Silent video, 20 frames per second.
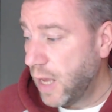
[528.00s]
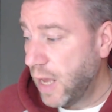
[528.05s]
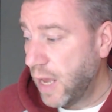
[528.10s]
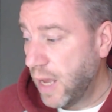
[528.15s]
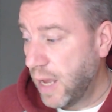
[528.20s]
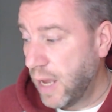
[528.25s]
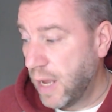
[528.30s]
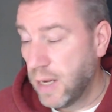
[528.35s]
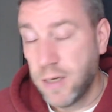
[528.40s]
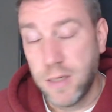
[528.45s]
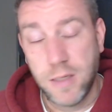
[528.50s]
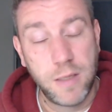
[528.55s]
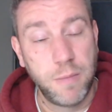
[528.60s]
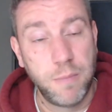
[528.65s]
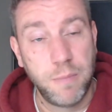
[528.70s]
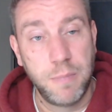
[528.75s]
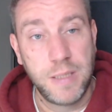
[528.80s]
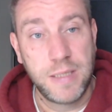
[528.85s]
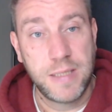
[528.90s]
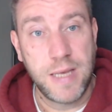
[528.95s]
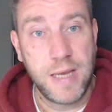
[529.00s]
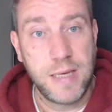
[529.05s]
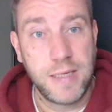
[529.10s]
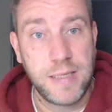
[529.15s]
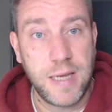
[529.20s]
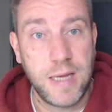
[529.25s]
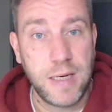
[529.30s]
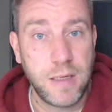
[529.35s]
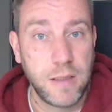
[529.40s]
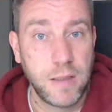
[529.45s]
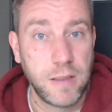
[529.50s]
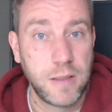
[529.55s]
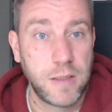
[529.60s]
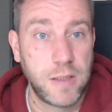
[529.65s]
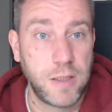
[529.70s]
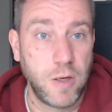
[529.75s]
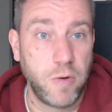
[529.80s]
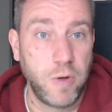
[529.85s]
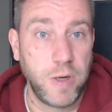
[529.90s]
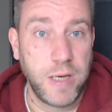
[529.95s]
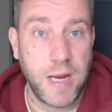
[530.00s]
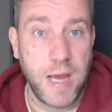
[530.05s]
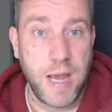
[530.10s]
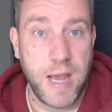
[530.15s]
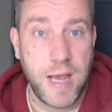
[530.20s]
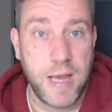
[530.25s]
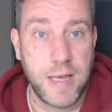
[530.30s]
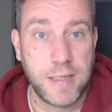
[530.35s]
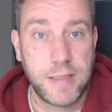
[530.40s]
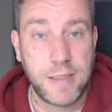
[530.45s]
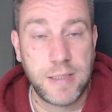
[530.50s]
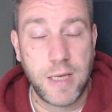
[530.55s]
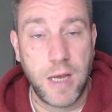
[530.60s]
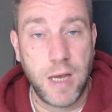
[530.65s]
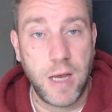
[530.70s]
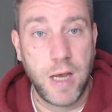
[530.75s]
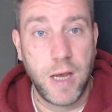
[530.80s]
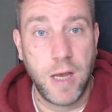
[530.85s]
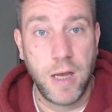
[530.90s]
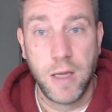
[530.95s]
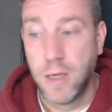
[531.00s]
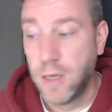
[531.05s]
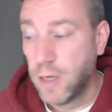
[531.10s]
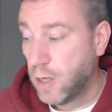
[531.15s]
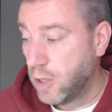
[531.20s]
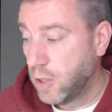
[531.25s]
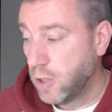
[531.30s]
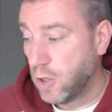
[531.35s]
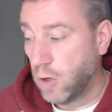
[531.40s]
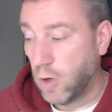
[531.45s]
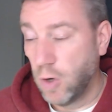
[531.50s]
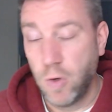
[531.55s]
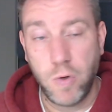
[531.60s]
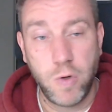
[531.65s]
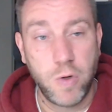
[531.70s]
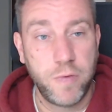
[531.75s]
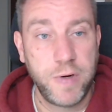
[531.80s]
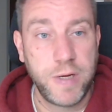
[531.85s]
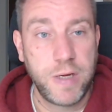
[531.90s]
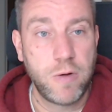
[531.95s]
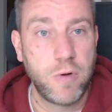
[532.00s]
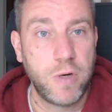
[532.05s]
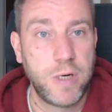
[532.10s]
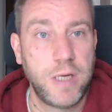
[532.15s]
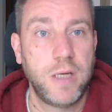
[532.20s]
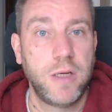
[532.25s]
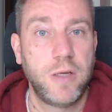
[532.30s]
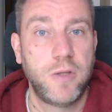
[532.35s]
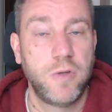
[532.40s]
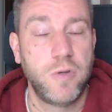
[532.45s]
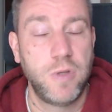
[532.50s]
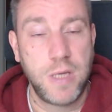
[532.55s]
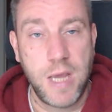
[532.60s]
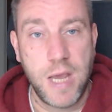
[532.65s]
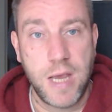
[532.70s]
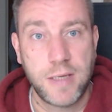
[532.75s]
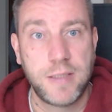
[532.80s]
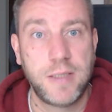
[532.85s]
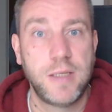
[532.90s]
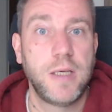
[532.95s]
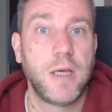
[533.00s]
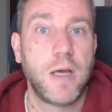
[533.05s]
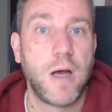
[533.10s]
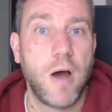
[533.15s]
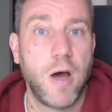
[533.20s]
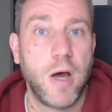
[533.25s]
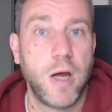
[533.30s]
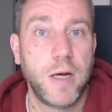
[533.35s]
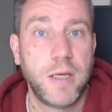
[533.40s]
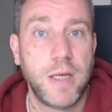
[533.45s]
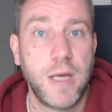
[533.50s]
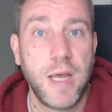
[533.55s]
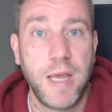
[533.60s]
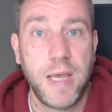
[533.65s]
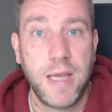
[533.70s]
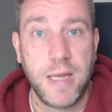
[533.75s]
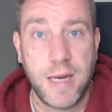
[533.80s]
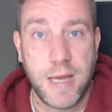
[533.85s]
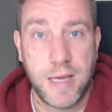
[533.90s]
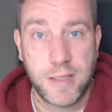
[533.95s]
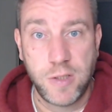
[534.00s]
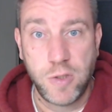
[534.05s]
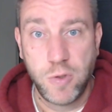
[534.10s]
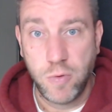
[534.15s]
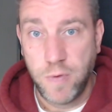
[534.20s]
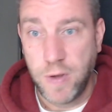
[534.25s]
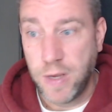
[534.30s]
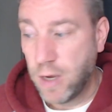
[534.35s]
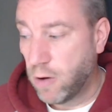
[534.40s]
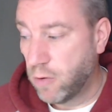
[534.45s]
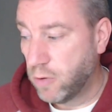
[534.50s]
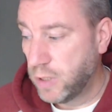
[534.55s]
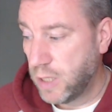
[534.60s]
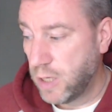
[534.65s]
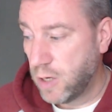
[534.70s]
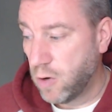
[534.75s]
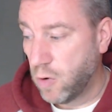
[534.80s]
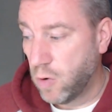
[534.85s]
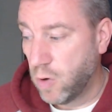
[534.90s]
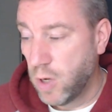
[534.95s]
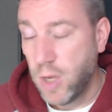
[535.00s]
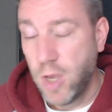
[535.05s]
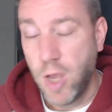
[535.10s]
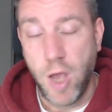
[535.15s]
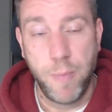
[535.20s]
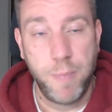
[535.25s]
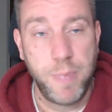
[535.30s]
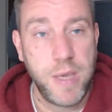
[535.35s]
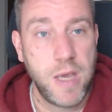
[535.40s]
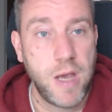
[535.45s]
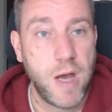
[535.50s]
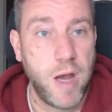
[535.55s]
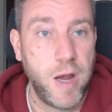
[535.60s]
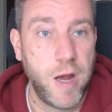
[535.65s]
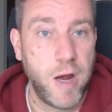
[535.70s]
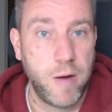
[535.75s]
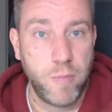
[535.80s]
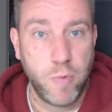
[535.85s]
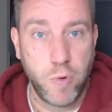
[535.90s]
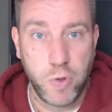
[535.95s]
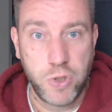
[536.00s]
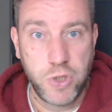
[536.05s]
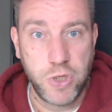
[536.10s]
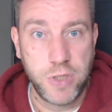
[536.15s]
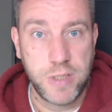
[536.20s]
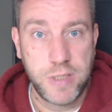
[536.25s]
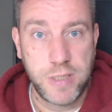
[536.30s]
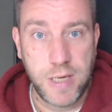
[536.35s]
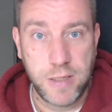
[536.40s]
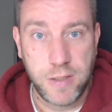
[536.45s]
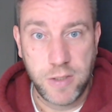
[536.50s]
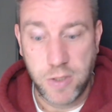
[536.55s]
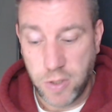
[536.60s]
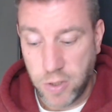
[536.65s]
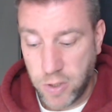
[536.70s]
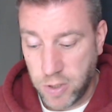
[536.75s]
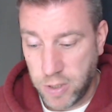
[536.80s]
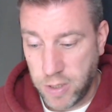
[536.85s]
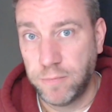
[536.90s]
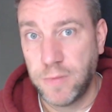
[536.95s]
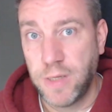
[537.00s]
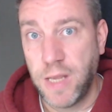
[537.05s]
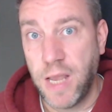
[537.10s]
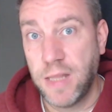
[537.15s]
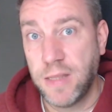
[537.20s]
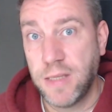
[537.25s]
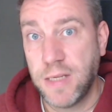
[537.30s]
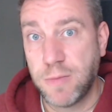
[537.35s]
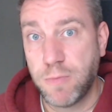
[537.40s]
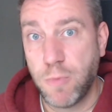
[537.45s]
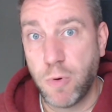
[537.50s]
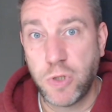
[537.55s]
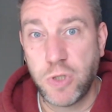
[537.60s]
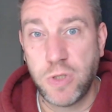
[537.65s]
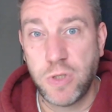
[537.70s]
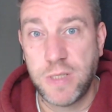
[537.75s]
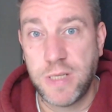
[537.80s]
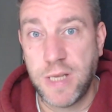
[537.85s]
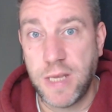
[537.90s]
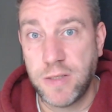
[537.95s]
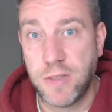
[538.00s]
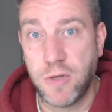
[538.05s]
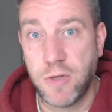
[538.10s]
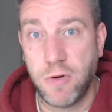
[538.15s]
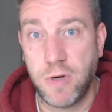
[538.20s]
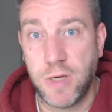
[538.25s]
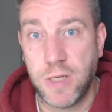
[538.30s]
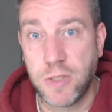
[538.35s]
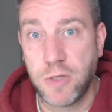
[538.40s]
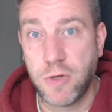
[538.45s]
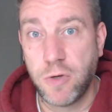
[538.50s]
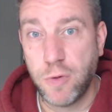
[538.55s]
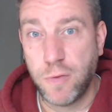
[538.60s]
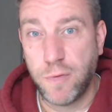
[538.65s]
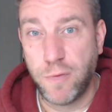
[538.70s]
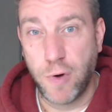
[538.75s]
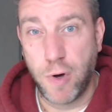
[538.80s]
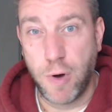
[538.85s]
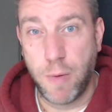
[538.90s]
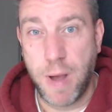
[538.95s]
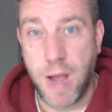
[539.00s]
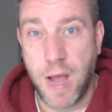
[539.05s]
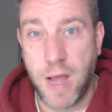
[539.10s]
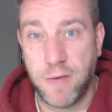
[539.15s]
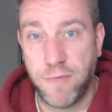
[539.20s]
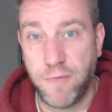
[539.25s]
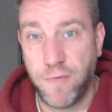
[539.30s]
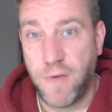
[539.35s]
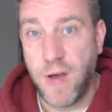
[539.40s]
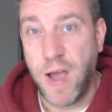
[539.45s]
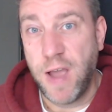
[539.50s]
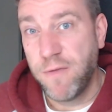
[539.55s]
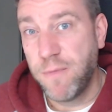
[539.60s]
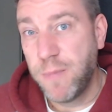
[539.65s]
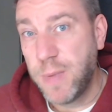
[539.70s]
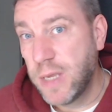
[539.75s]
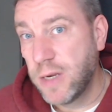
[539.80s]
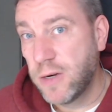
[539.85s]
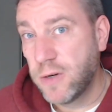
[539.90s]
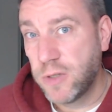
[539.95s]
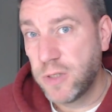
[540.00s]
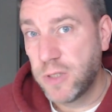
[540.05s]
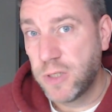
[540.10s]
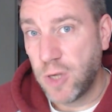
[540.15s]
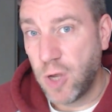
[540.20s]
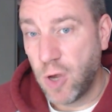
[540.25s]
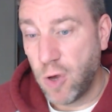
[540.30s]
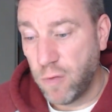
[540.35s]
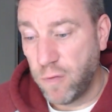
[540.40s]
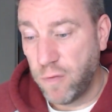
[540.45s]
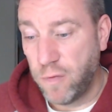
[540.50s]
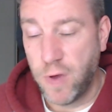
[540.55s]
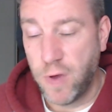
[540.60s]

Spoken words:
And besides that, so it has local recording to the SD card. It has two-way audio, a PIR motion sensor, and this motion sensor is good for about 5 meters of